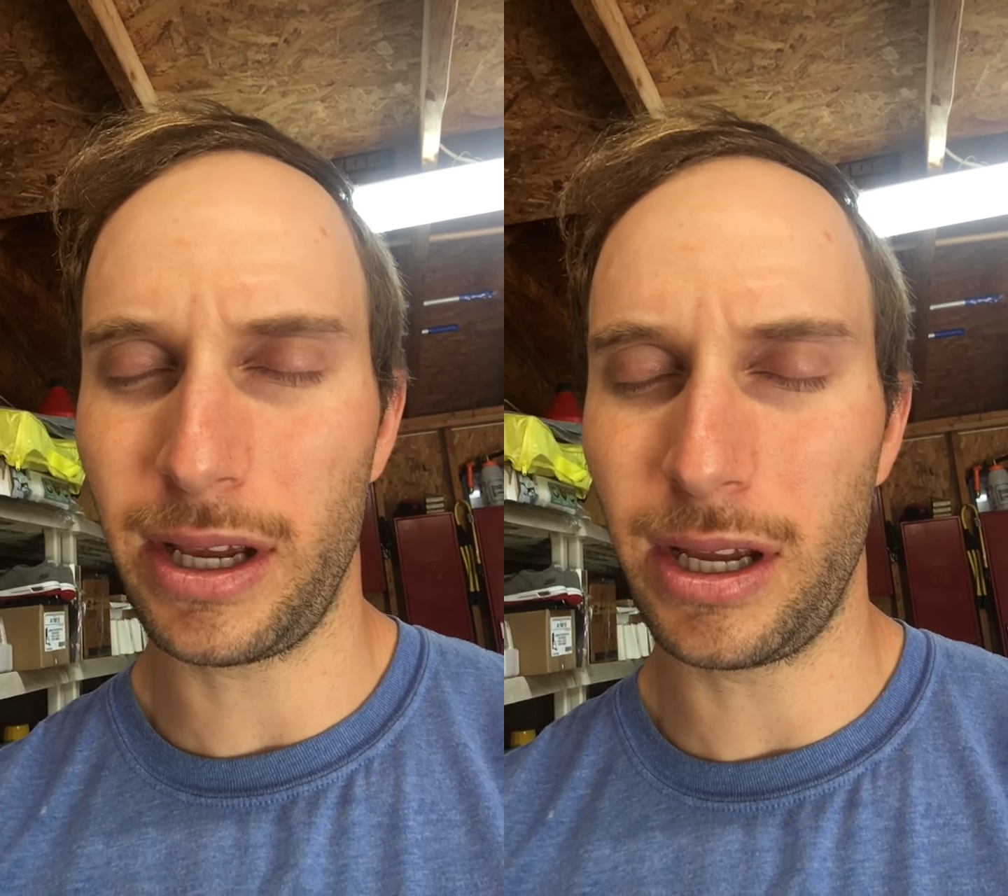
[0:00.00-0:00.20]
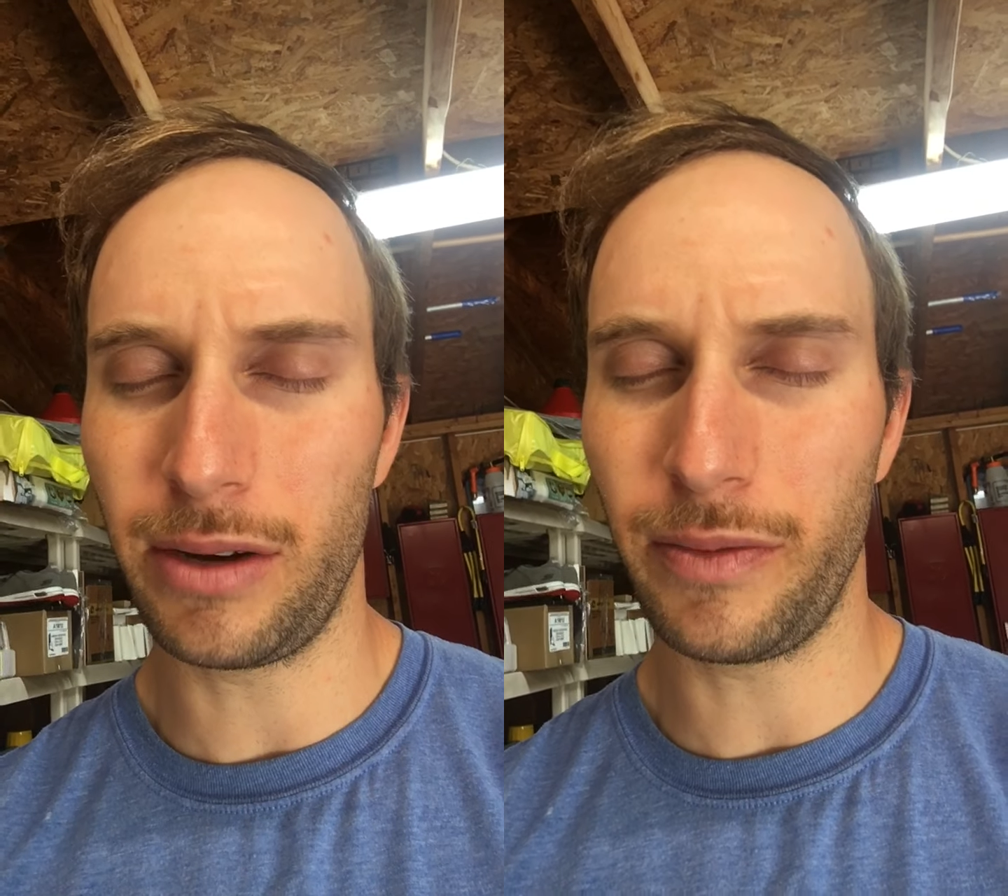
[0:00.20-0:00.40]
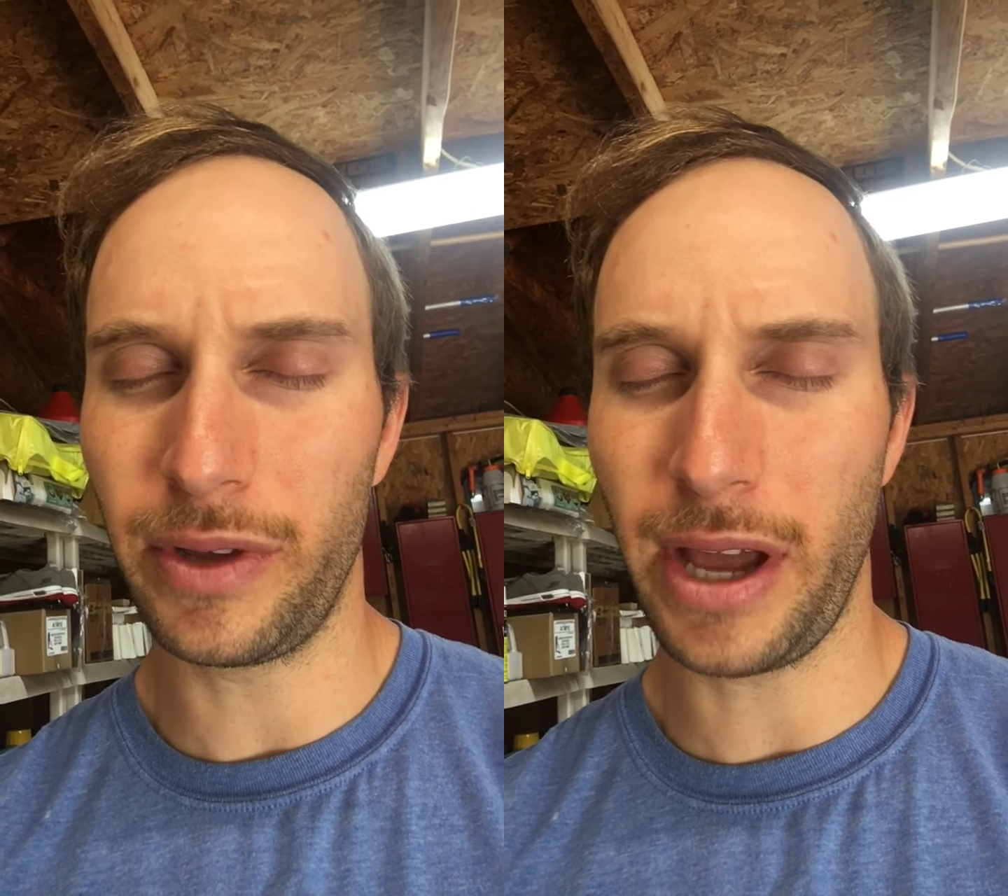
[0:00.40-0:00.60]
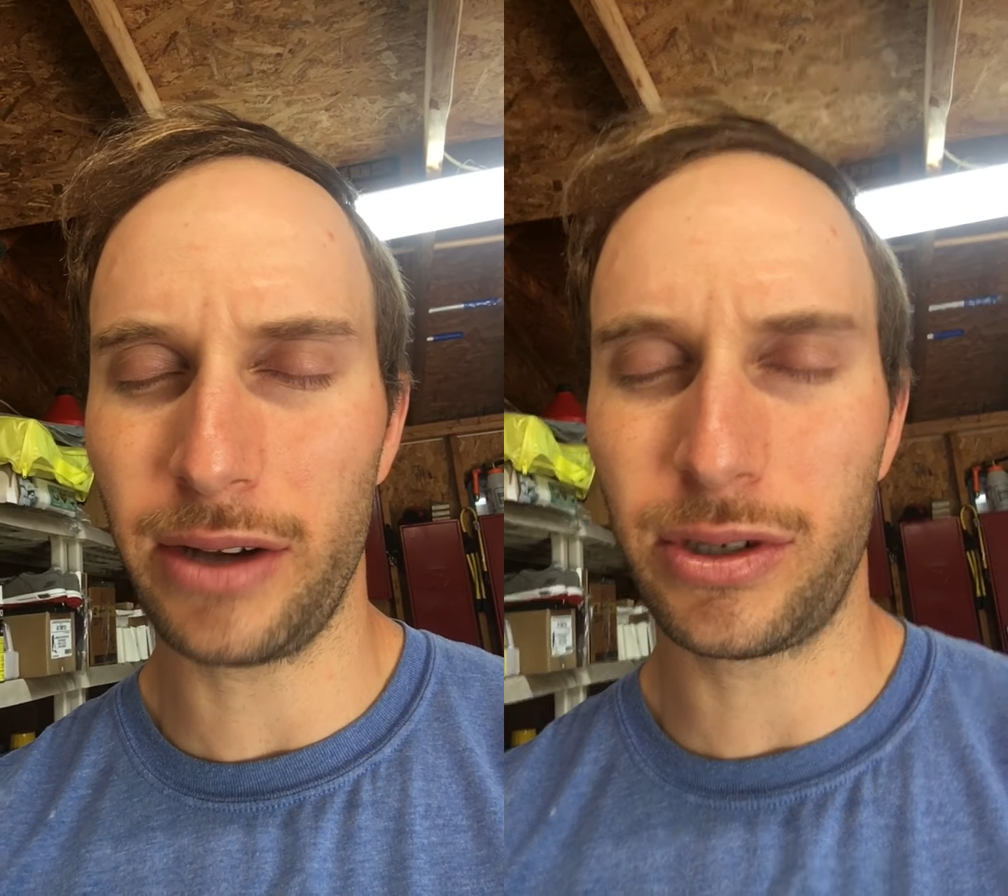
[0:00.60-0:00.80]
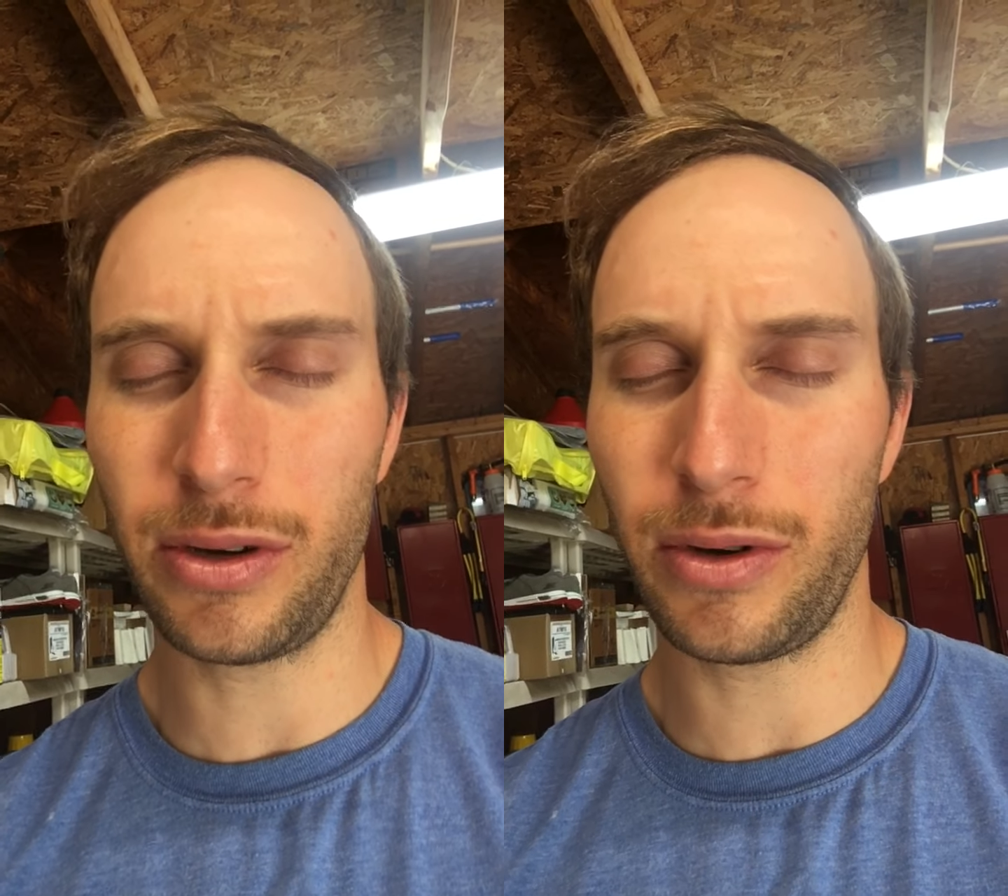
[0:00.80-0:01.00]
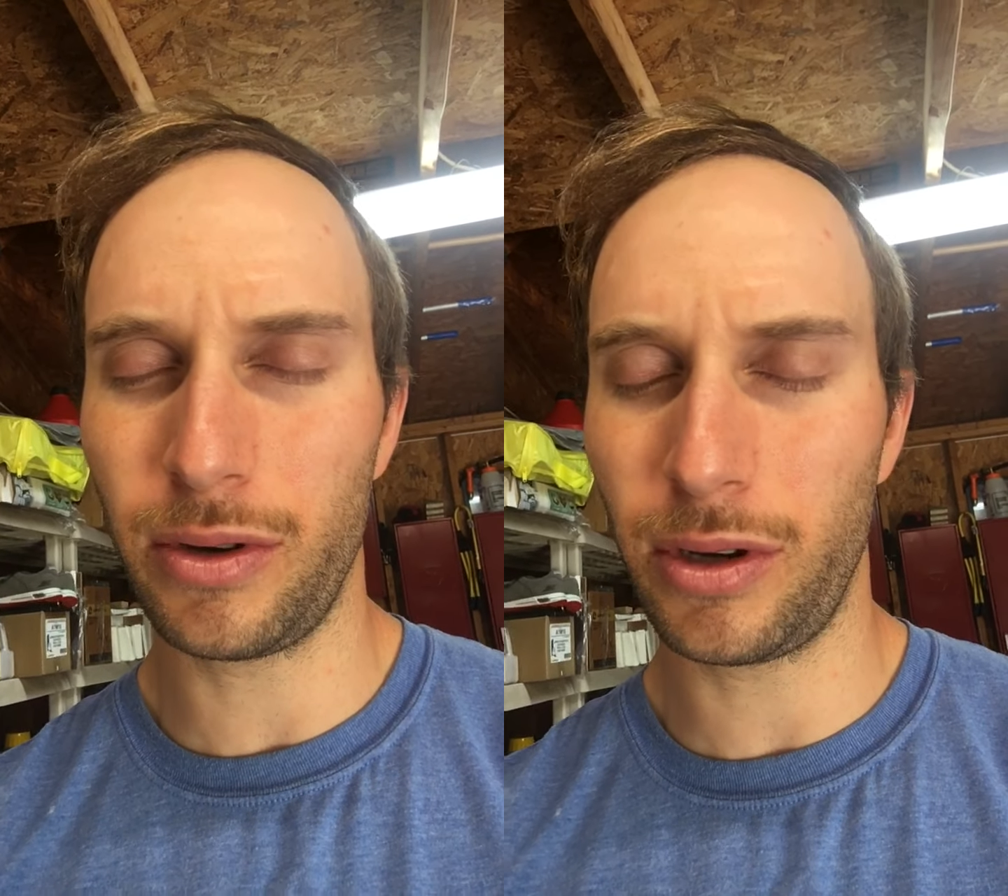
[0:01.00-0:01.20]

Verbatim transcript: And without you,